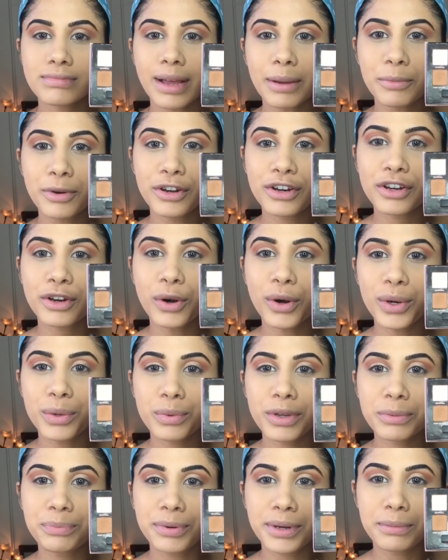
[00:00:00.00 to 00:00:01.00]
I'm gonna go in
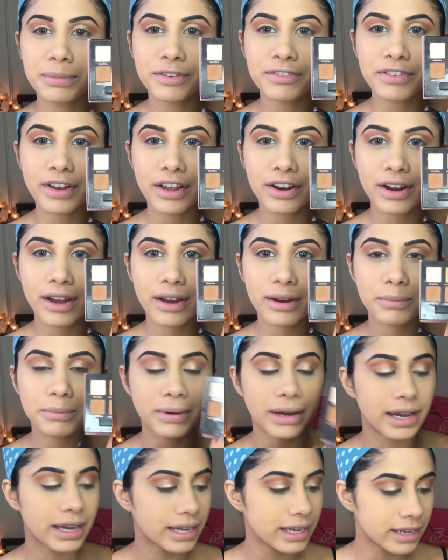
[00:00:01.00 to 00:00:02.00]
with Primavera
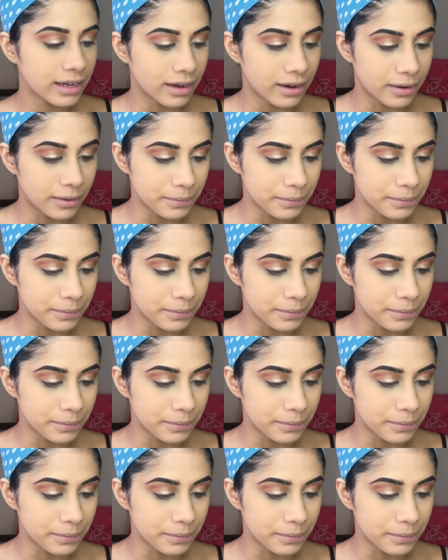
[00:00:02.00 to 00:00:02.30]
by